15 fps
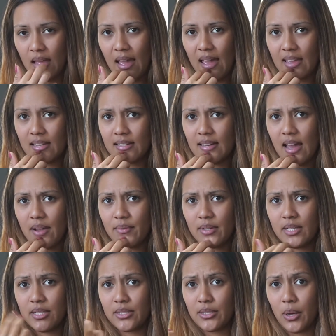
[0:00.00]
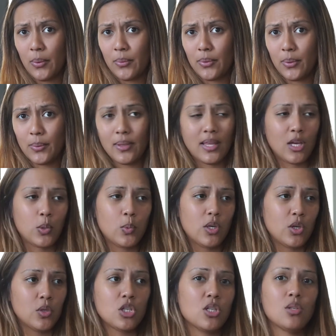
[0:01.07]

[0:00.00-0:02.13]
I I really don't know. Like we.